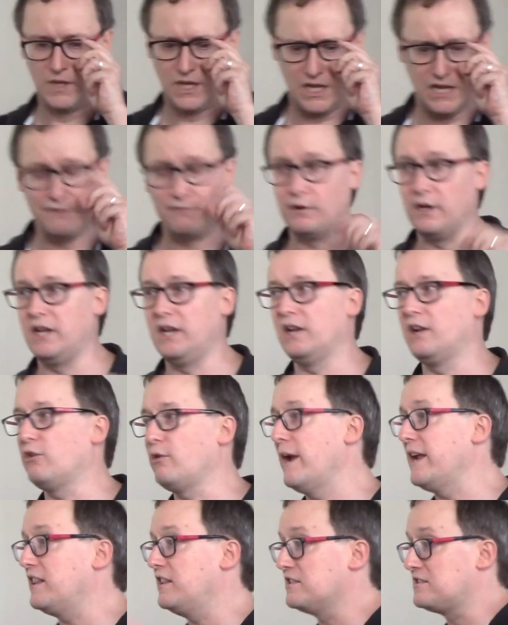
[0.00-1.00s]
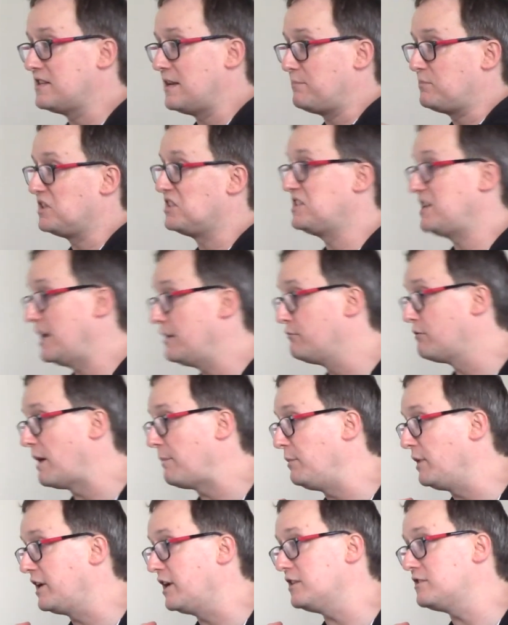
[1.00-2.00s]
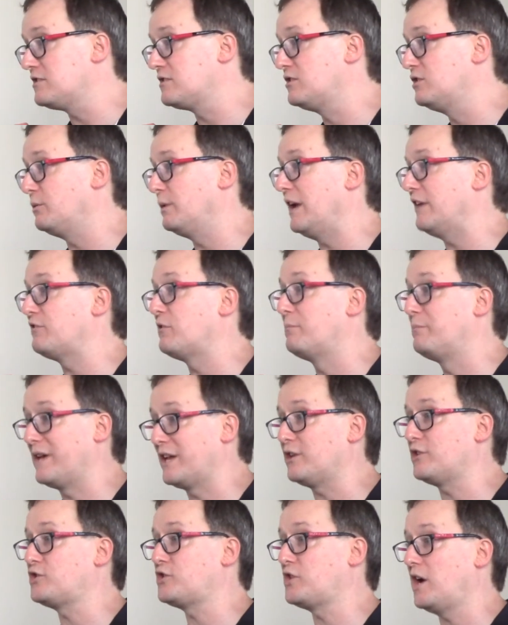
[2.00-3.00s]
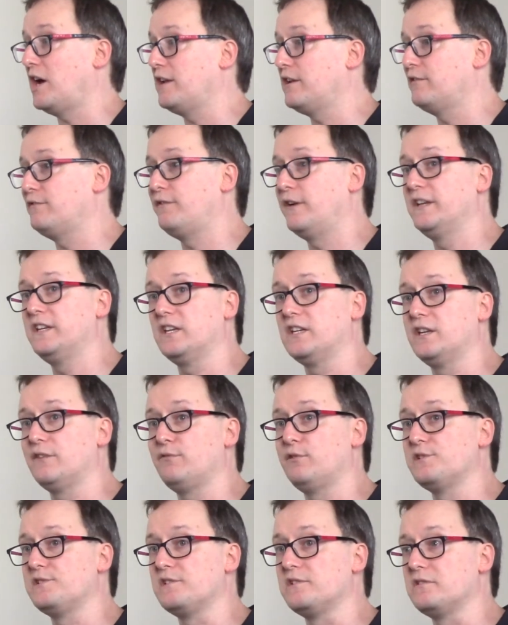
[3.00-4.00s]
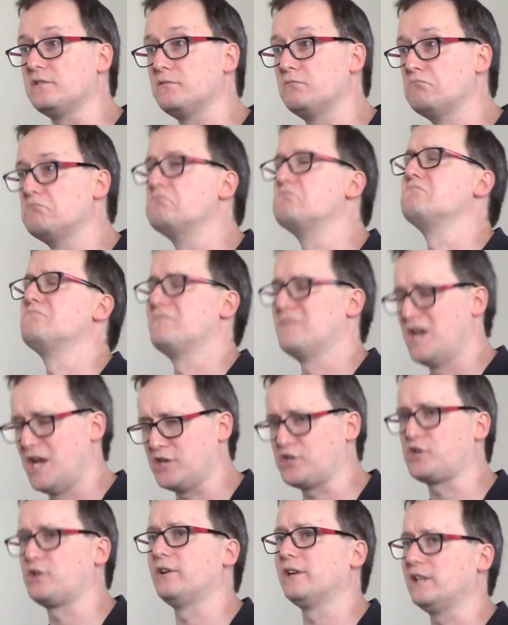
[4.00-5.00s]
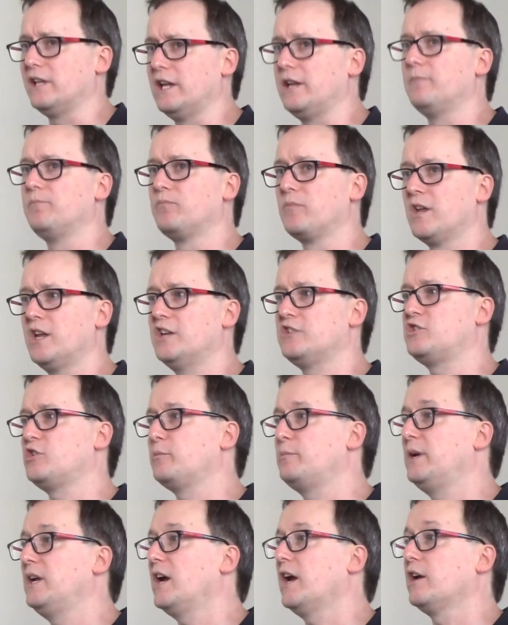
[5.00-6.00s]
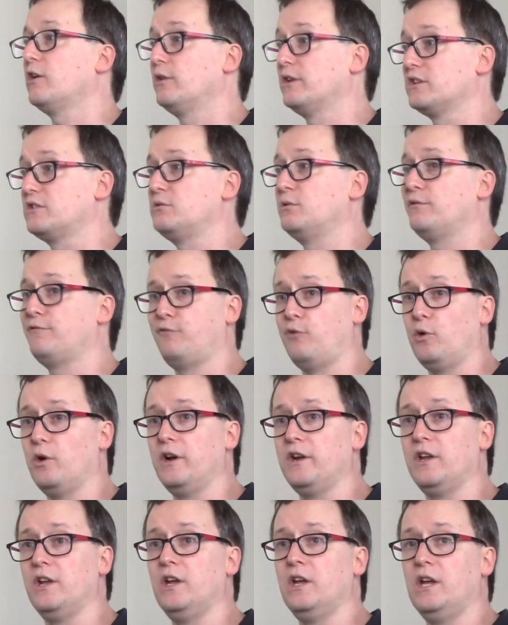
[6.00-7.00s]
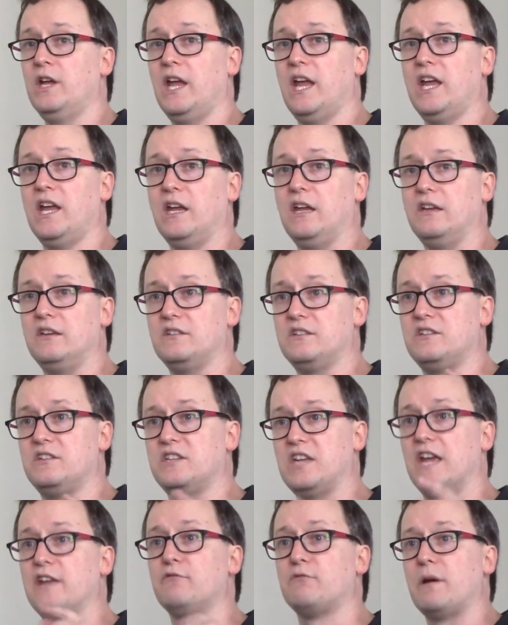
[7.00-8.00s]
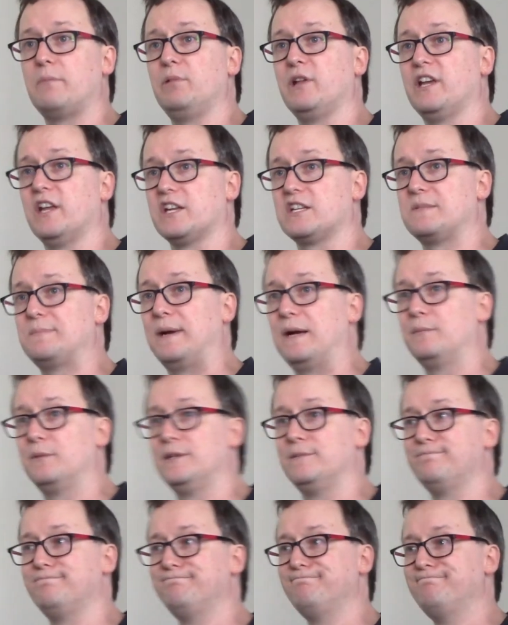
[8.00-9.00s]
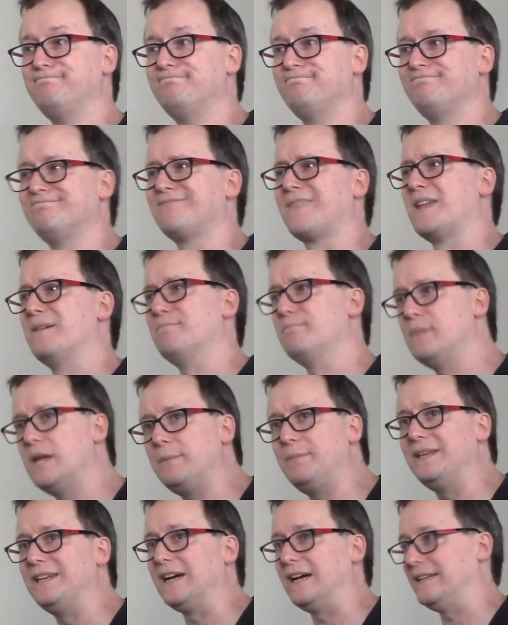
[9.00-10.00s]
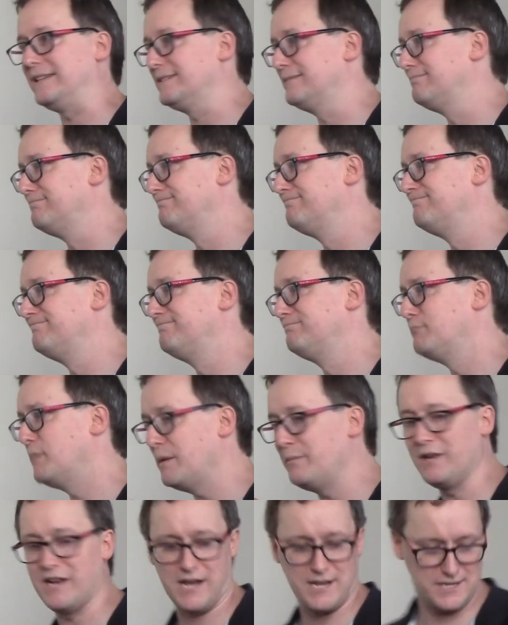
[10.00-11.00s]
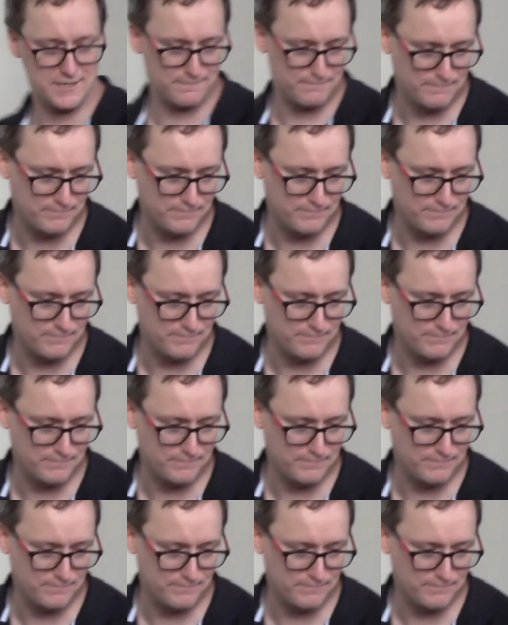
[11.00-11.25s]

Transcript: If we crank this up to 10 replicates, do we have a better shot of finding differences? Assuredly. Is your PI going to afford a 10 replicate experiment? Maybe not. Maybe not.